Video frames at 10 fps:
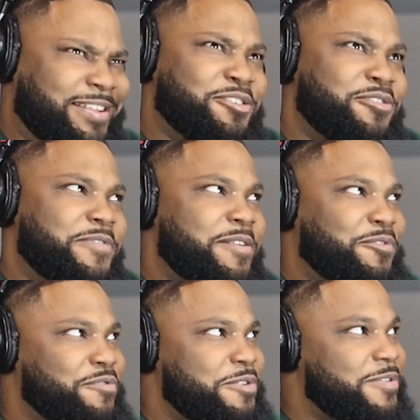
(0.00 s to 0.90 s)
let's go to
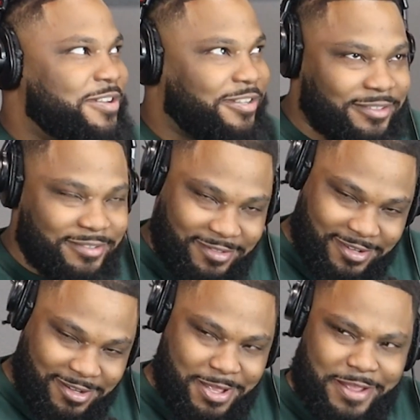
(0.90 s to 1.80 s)
Forever Twenty One.
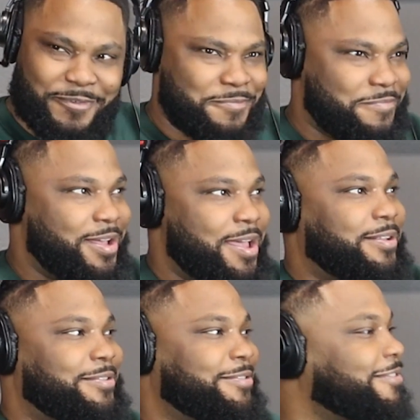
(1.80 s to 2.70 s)
I'm like, for
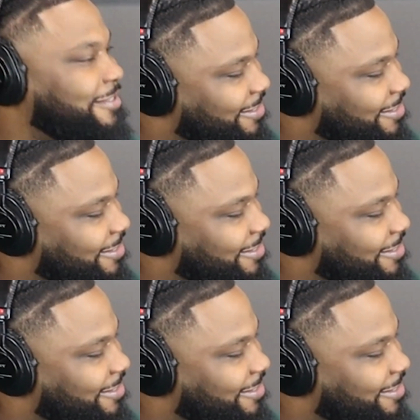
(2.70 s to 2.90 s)
what?